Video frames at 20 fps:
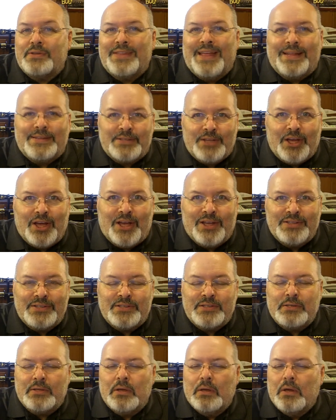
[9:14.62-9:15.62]
that's
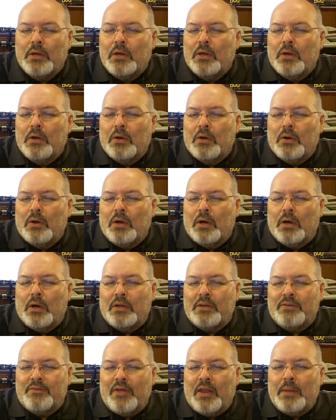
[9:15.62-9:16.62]
us,
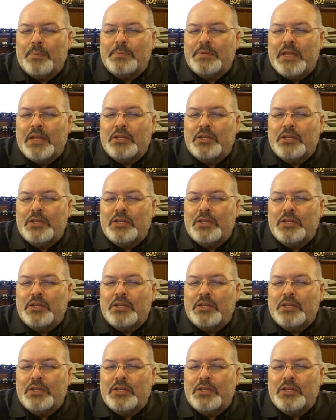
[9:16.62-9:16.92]
developed